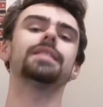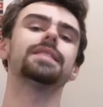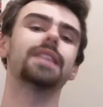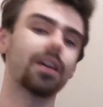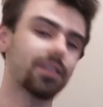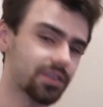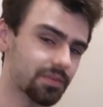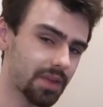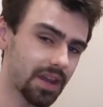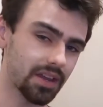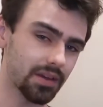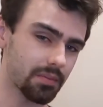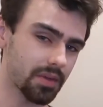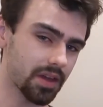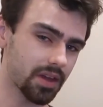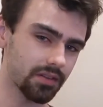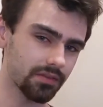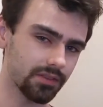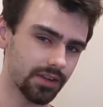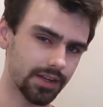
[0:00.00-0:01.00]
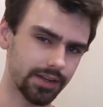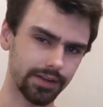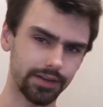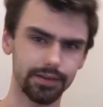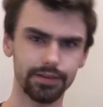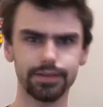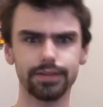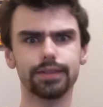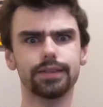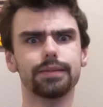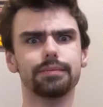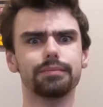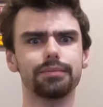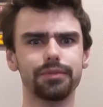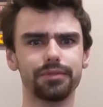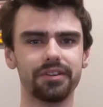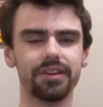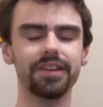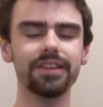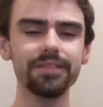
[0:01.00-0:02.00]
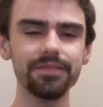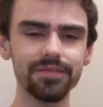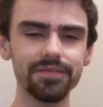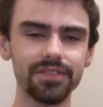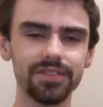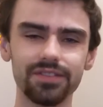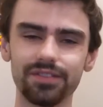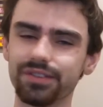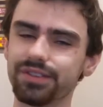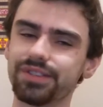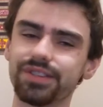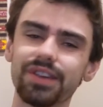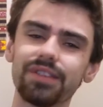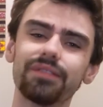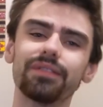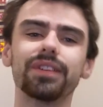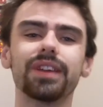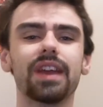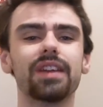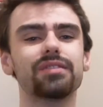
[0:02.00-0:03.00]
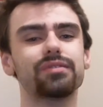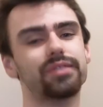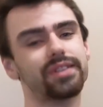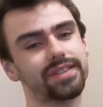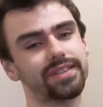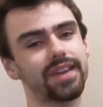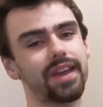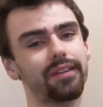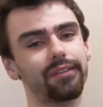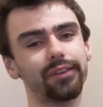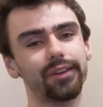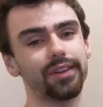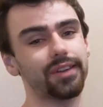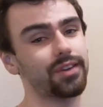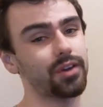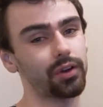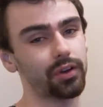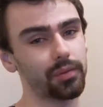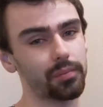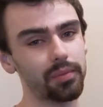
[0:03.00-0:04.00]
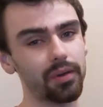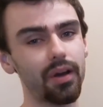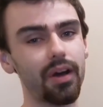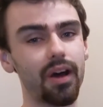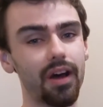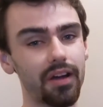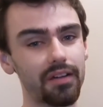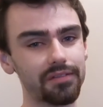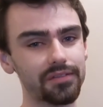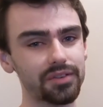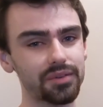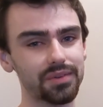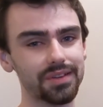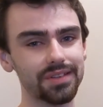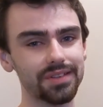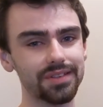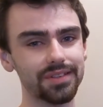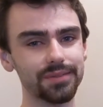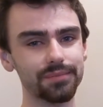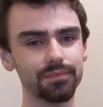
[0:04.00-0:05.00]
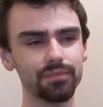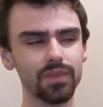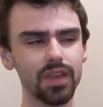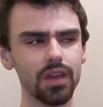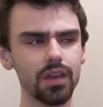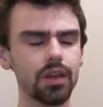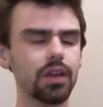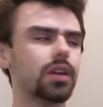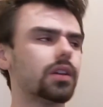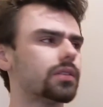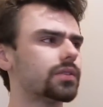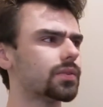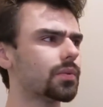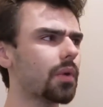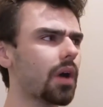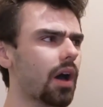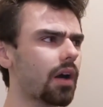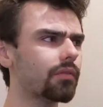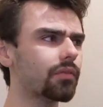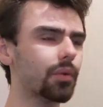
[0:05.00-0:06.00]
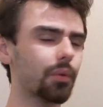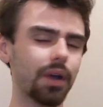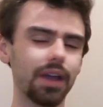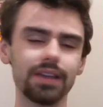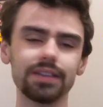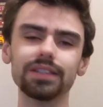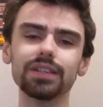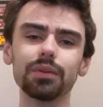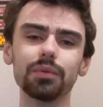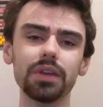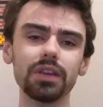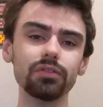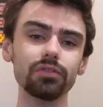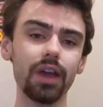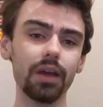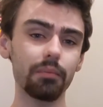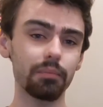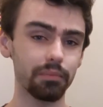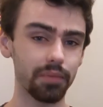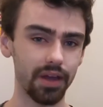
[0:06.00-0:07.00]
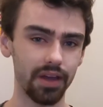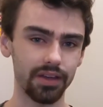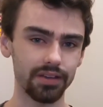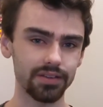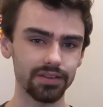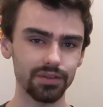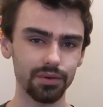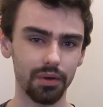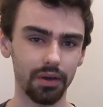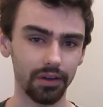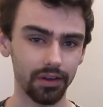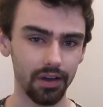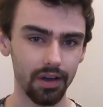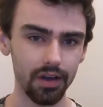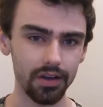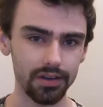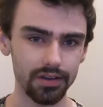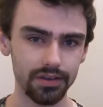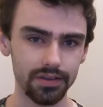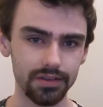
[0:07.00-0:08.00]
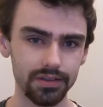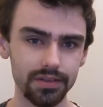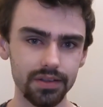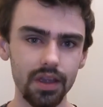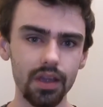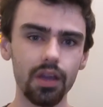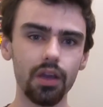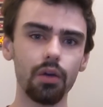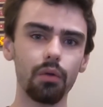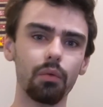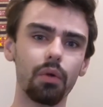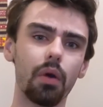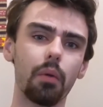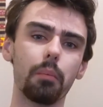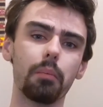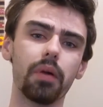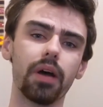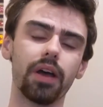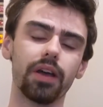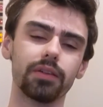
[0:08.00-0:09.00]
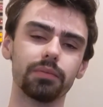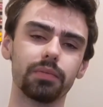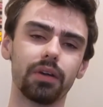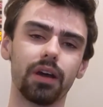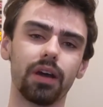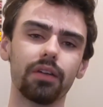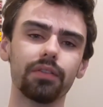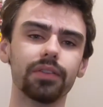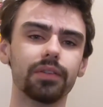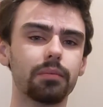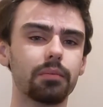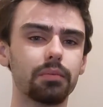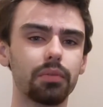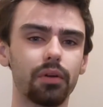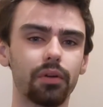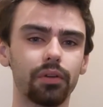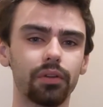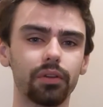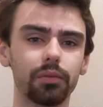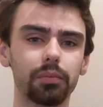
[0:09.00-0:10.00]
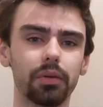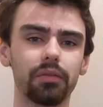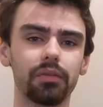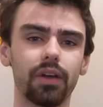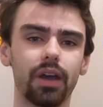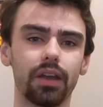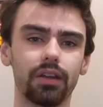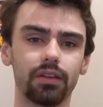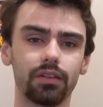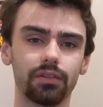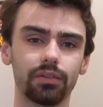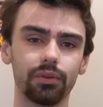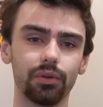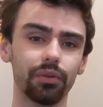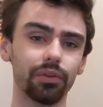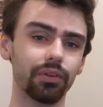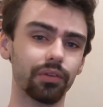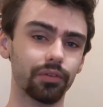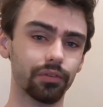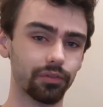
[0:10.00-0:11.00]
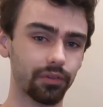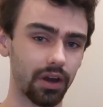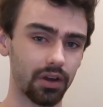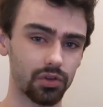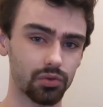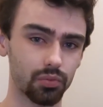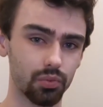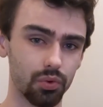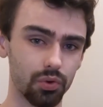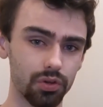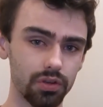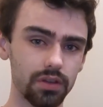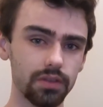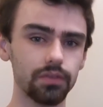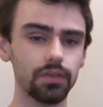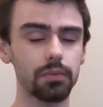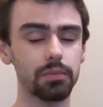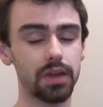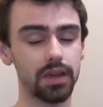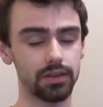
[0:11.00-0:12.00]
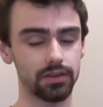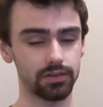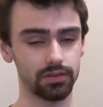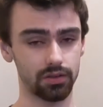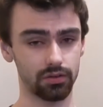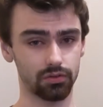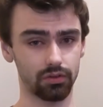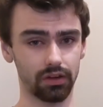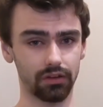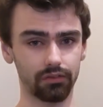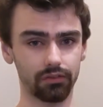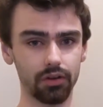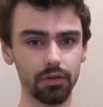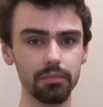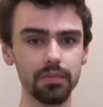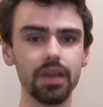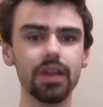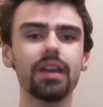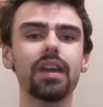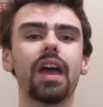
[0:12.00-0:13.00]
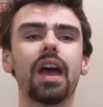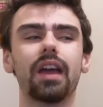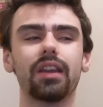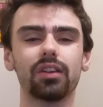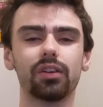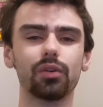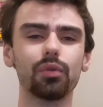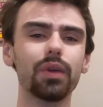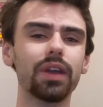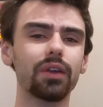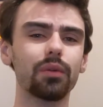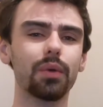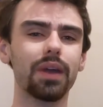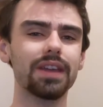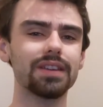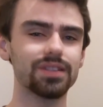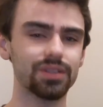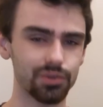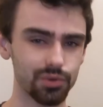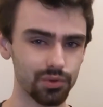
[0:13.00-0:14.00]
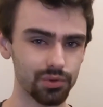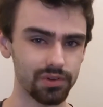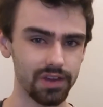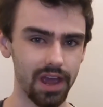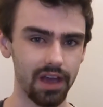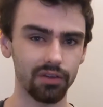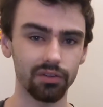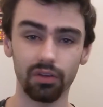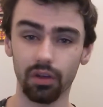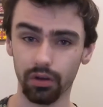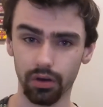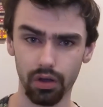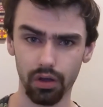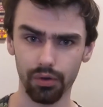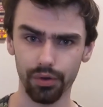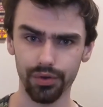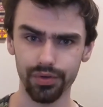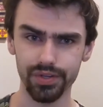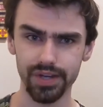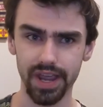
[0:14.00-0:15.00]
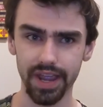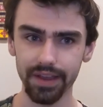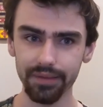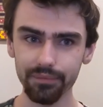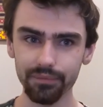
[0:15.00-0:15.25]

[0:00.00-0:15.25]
how to make a bird feeder. Simple, huh? Just don't forget to recycle the yoghurt pot afterwards. So what other ways can we attract birds to our gardens? Well, bird baths and ponds provide a source of fresh water for birds to drink from, and a quick way to cool down on a hot day.